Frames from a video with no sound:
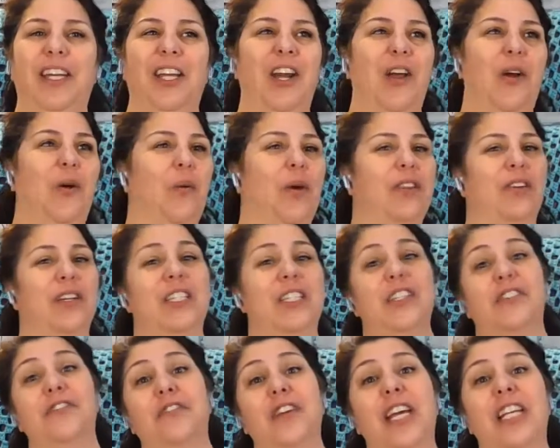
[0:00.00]
Whether
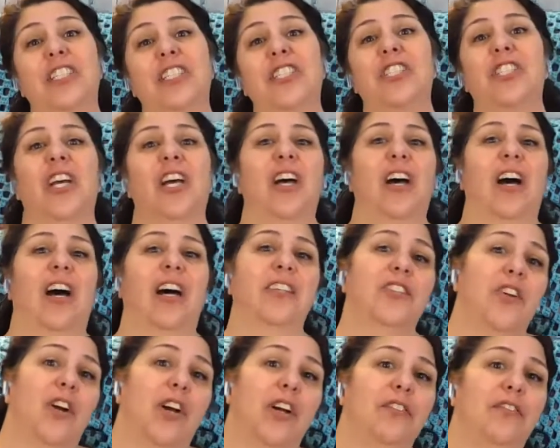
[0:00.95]
it's a fish,
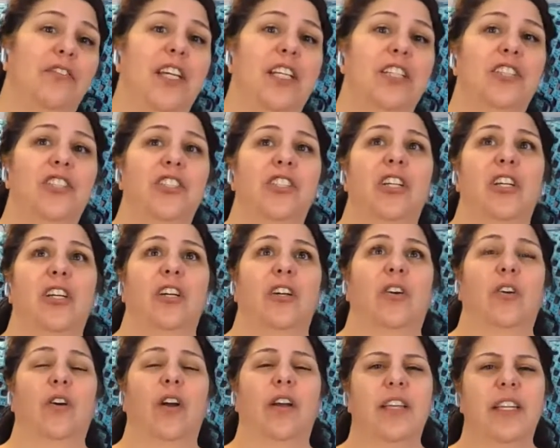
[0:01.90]
a starfish,
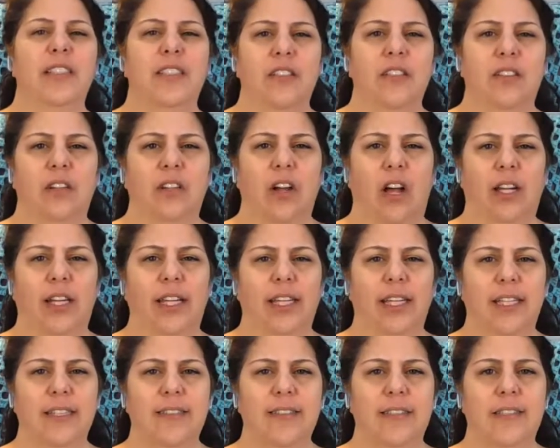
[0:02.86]
or are they still
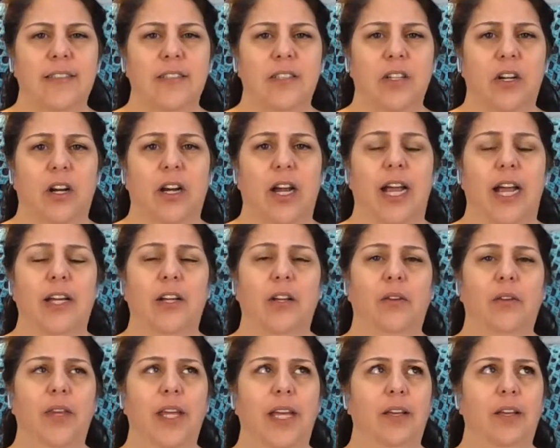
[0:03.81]
calling it sea star? I
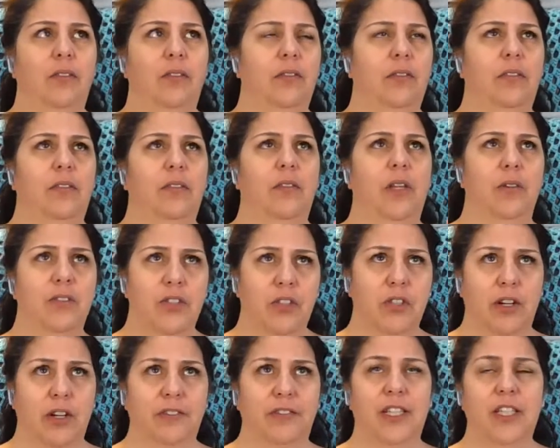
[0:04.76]
know
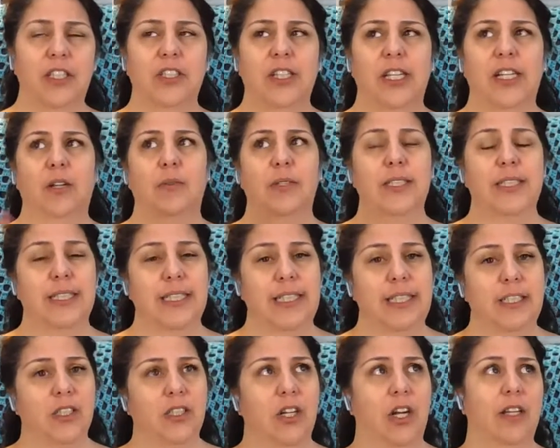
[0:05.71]
starfish, then it was
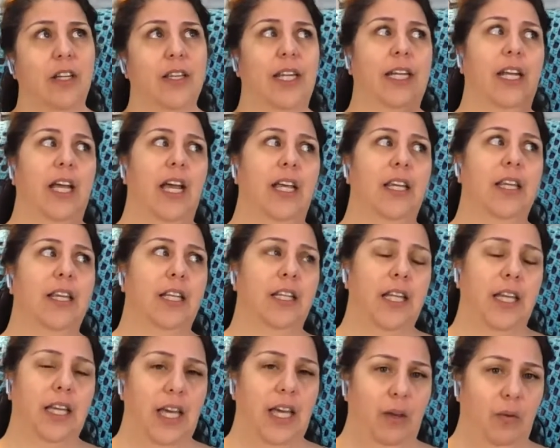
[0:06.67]
sea star, then I
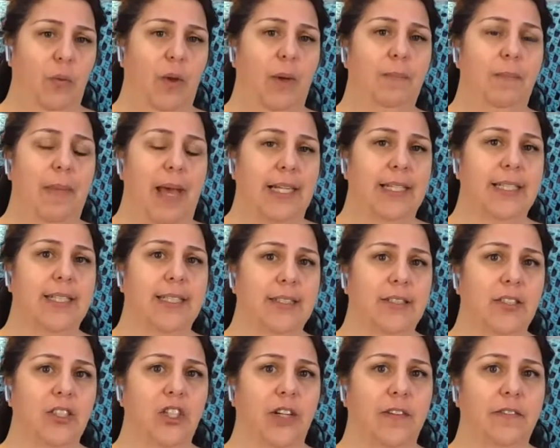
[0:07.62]
think they went back to
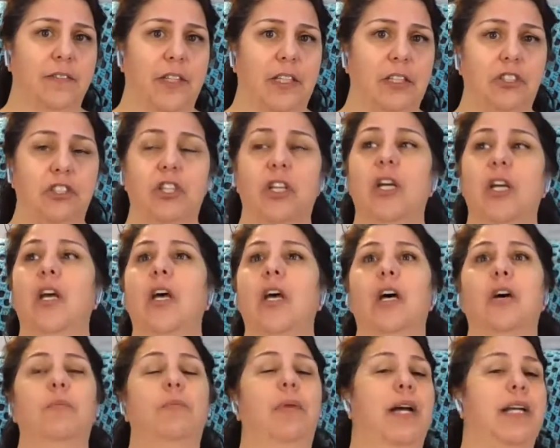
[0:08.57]
the starfish.
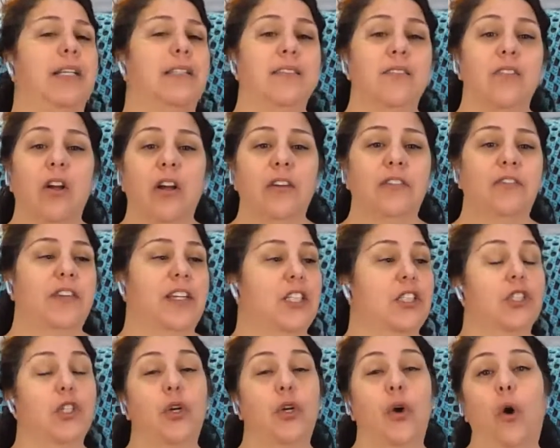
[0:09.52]
But
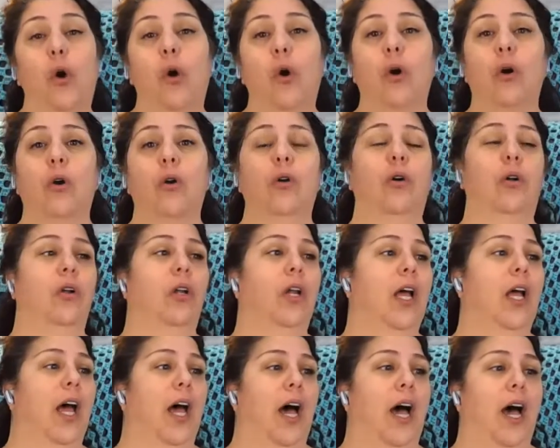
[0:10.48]
starfish,
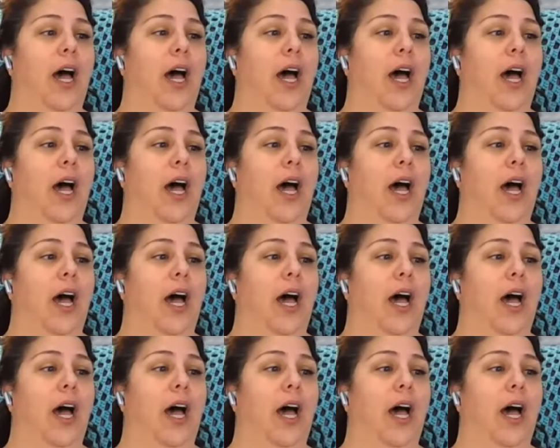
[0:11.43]
coral,